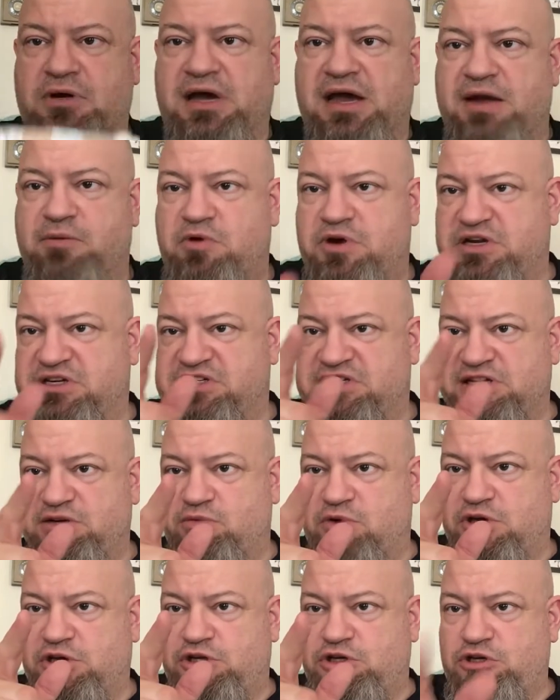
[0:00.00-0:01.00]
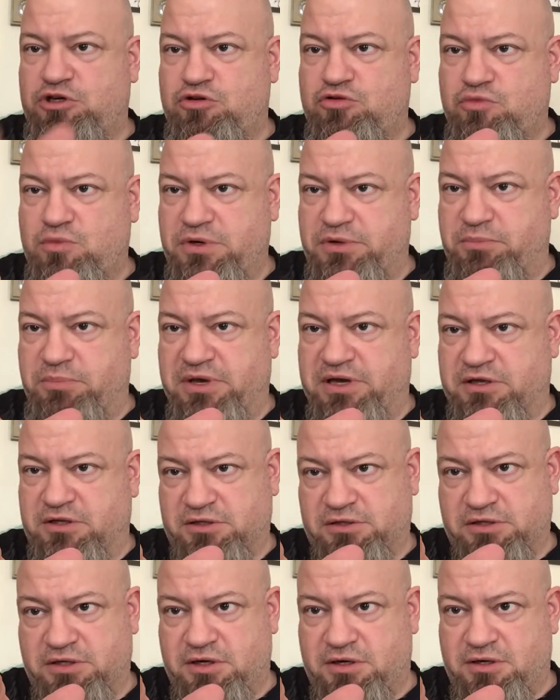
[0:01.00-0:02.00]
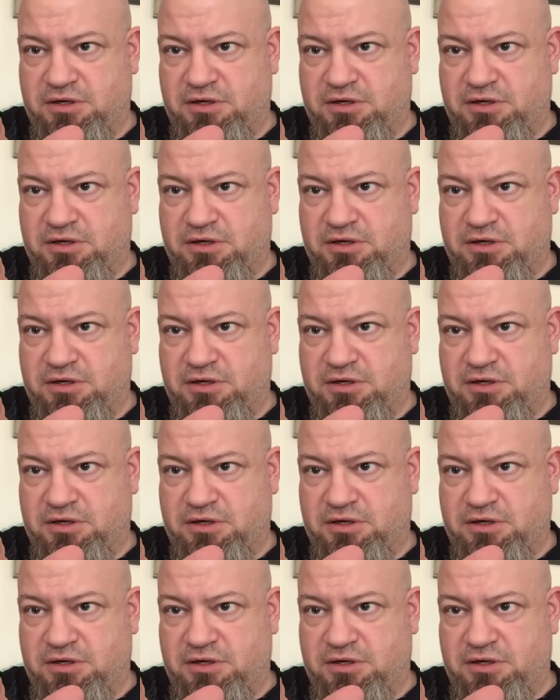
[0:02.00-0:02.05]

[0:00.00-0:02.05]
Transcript: I want to see what you would build